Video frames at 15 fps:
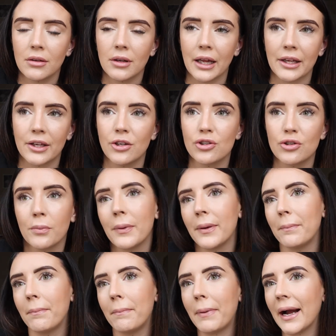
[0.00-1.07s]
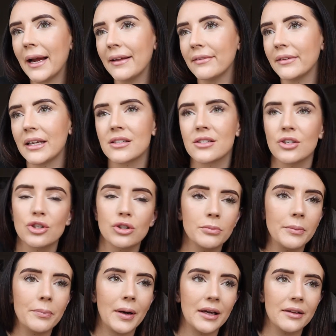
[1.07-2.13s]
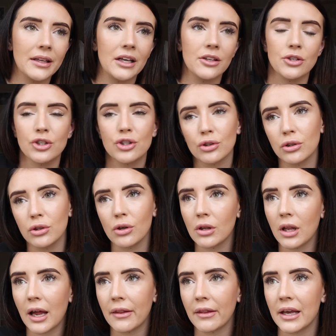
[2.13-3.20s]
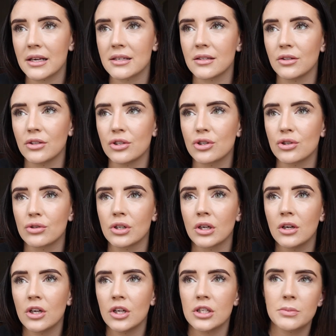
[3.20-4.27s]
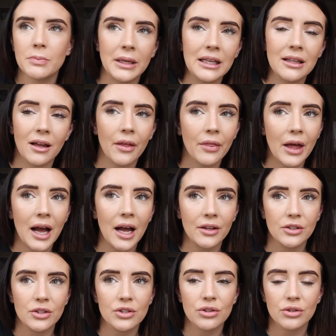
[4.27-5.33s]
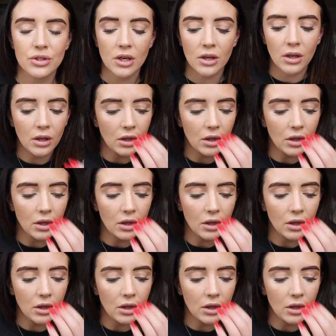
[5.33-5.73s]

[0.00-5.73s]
like you should be buying this, you should be buying that, and you should look like this, and you should speak like that, and you should